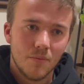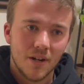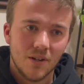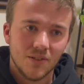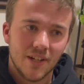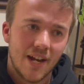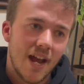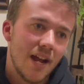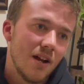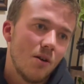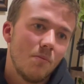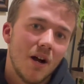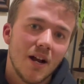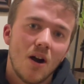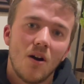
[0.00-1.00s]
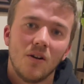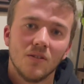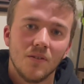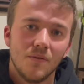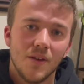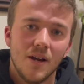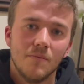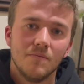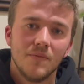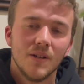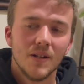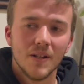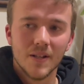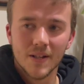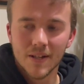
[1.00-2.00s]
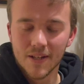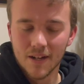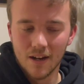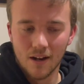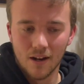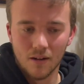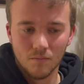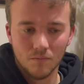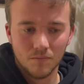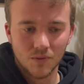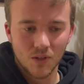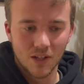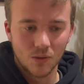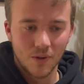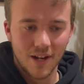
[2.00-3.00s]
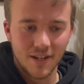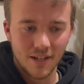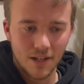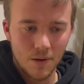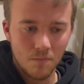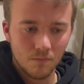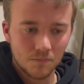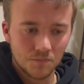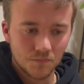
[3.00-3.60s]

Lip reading: But I was like, hey, I'll buy all of them. So that's what I did.